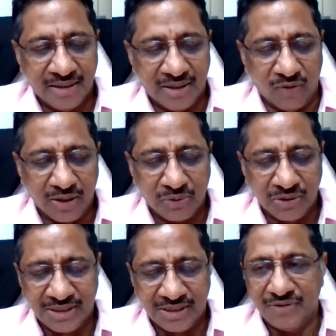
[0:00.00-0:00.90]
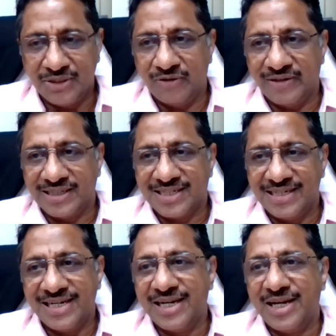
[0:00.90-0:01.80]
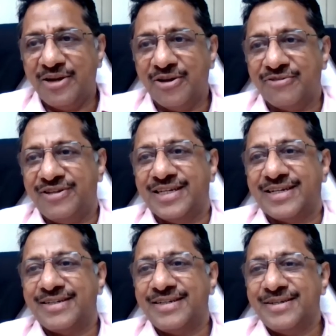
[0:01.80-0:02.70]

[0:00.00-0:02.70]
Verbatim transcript: The one question which you have asked, I didn't interfere